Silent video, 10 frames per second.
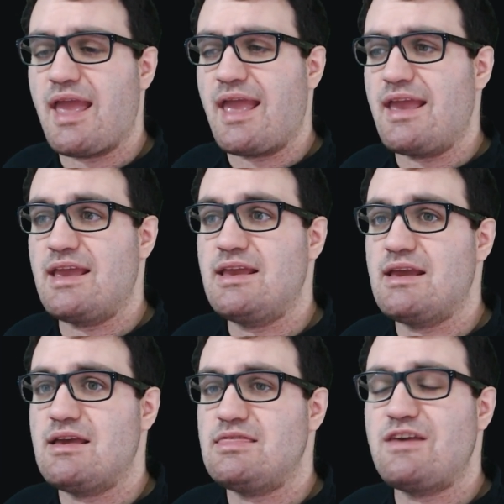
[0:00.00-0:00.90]
They
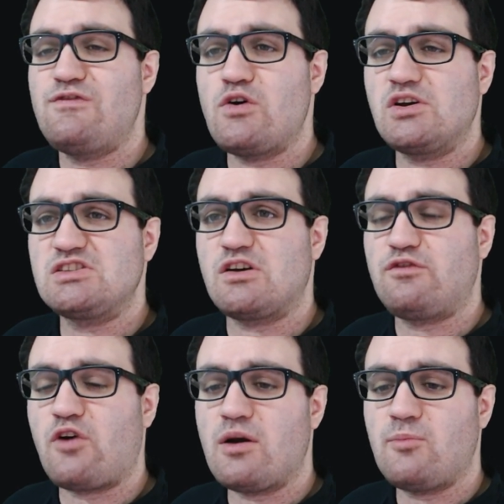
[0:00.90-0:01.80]
focus
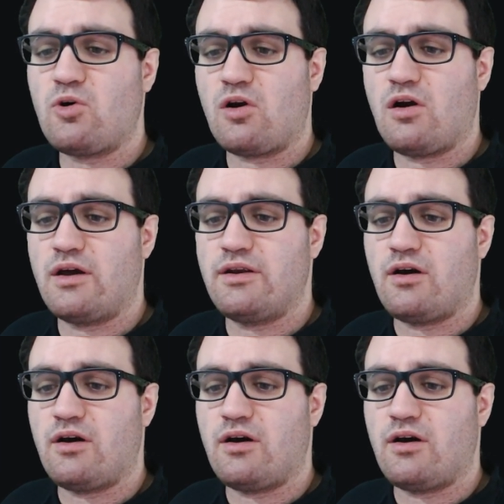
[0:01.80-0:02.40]
far more on